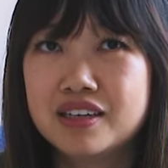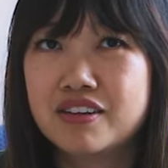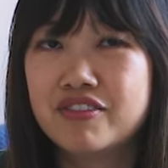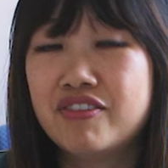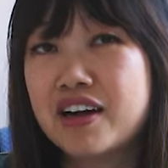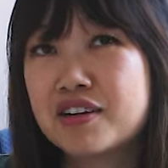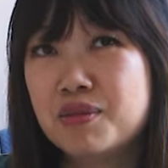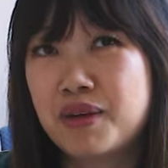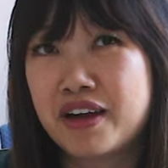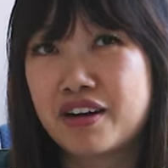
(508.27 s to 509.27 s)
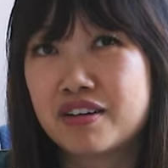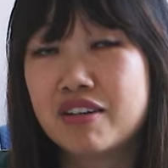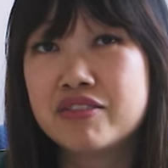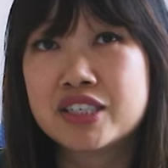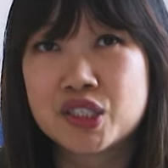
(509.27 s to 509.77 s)
The final pair
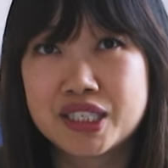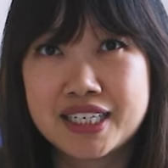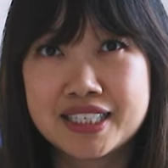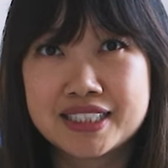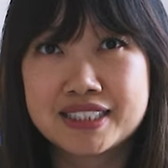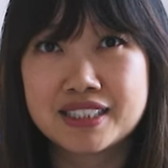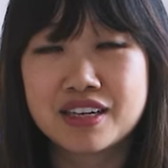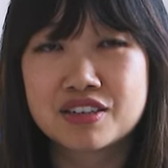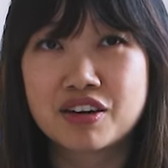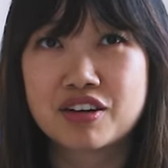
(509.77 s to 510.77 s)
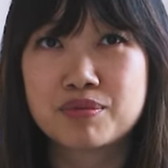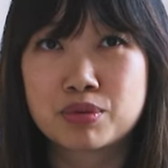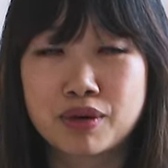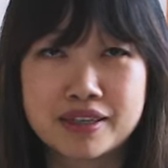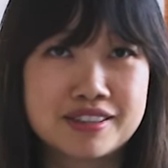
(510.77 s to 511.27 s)
of ingredients in our
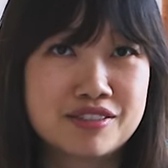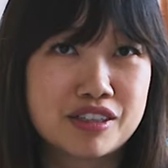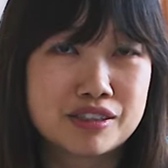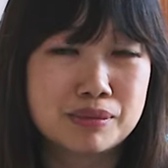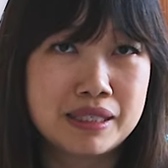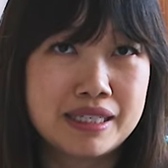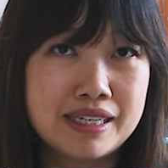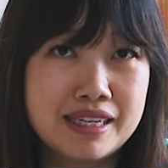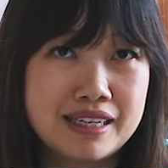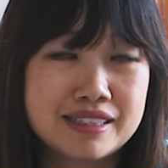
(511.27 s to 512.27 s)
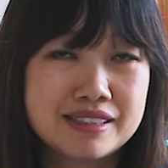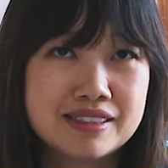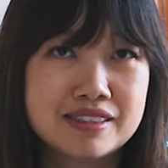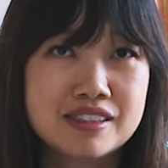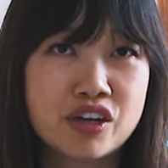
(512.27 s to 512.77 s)
pricing recipe
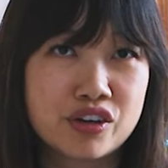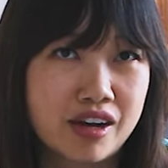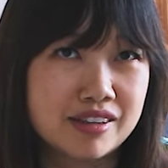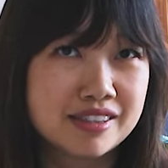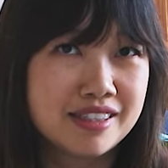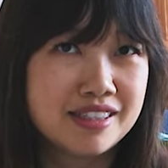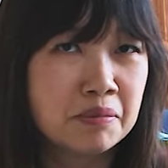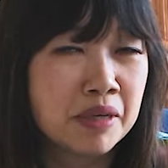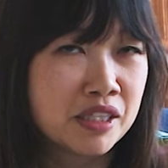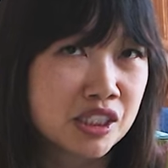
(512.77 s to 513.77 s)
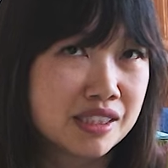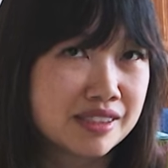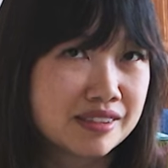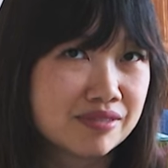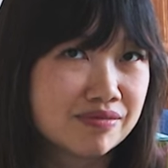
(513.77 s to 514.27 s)
is curiosity and
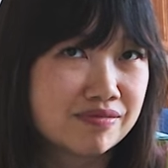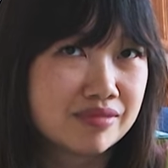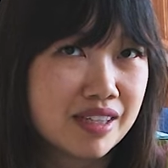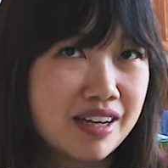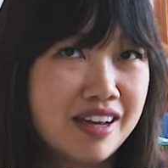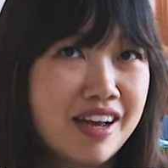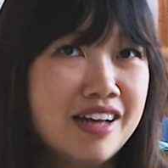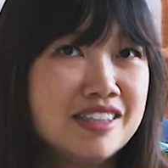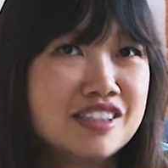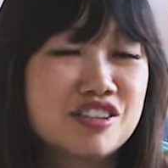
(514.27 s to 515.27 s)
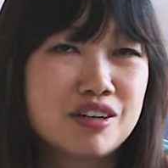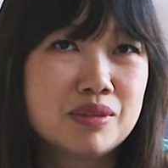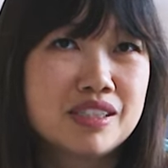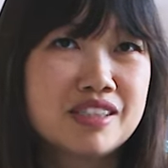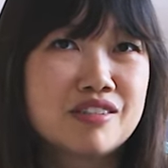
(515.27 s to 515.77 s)
patience.
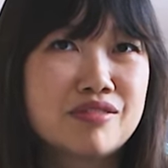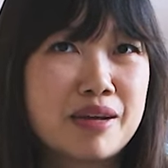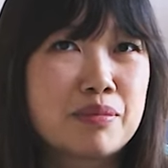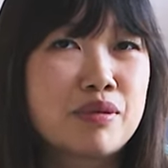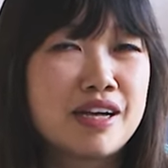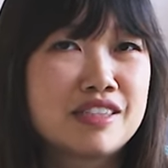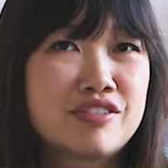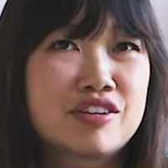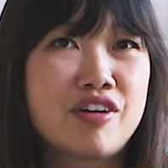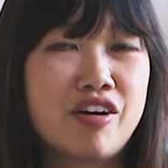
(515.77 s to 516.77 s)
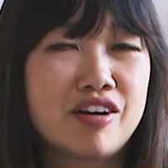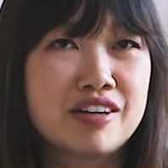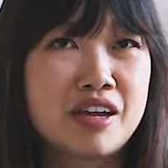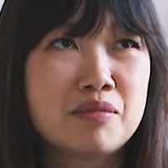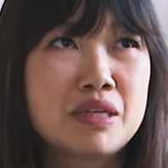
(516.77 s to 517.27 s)
Determining the right price for your art
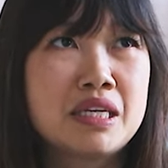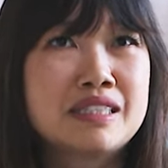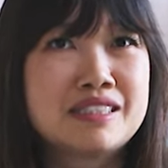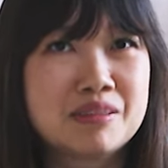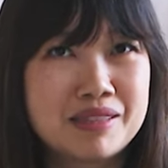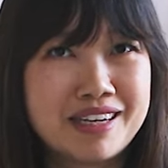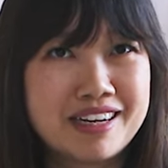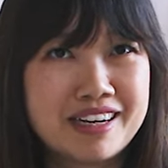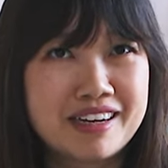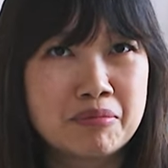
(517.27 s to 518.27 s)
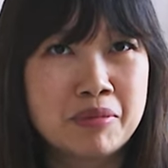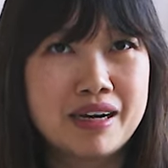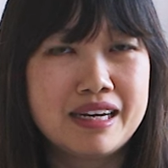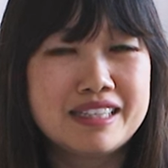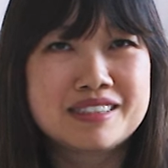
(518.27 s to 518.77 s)
can be intimidating,
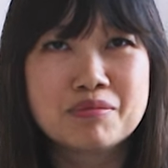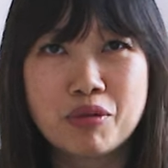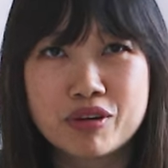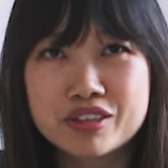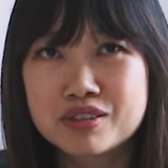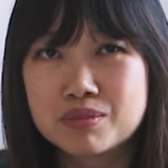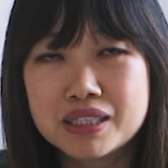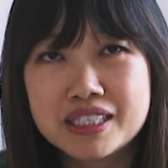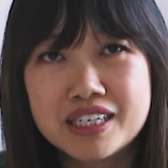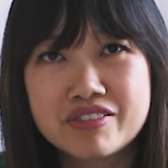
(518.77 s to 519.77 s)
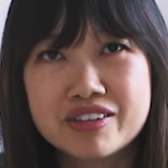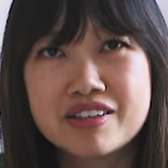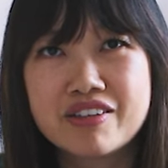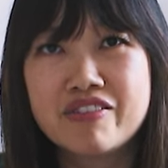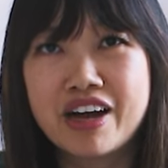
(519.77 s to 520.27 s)
but it's important to believe in
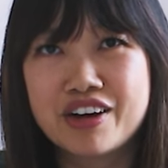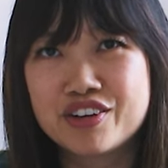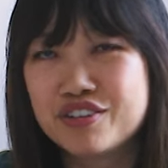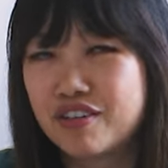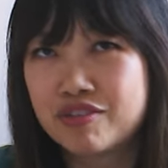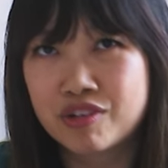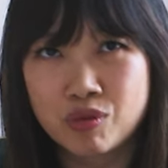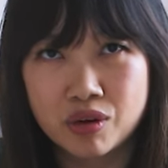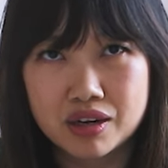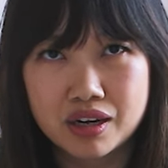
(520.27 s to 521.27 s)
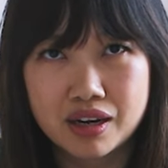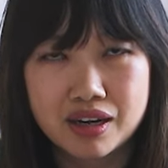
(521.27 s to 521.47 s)
the value of your work.